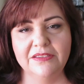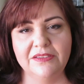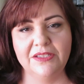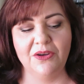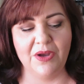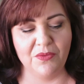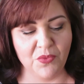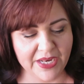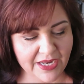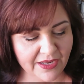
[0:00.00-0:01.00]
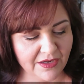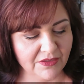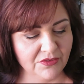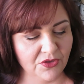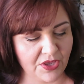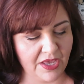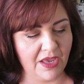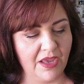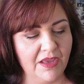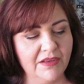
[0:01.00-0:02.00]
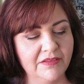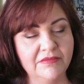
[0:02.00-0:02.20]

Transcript: So I went in looking